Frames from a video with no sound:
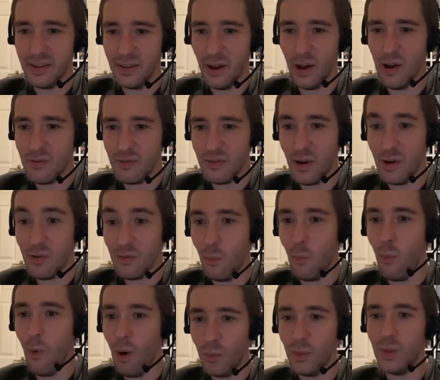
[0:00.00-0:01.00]
of
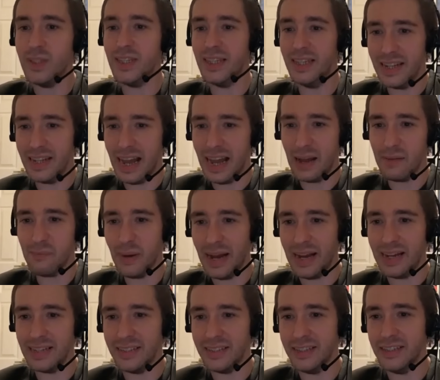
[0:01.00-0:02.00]
what was in that
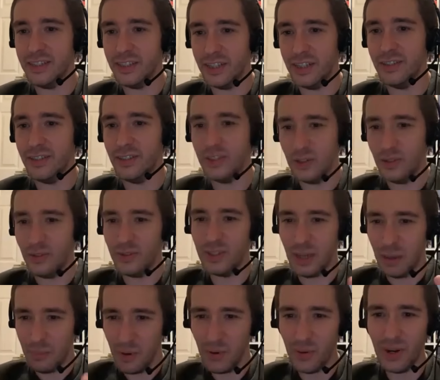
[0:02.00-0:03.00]
passage and sort of
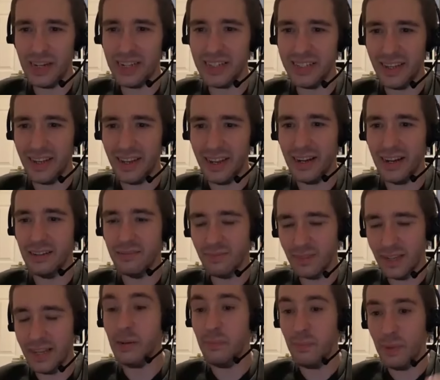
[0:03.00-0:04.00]
summarize it in a
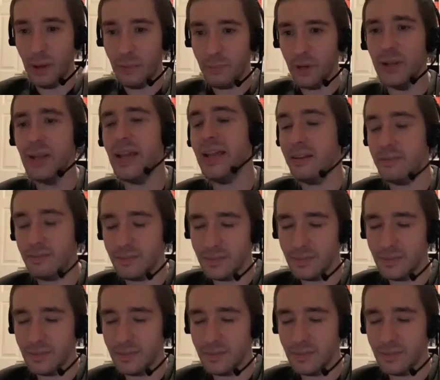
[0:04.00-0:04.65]
permanent, in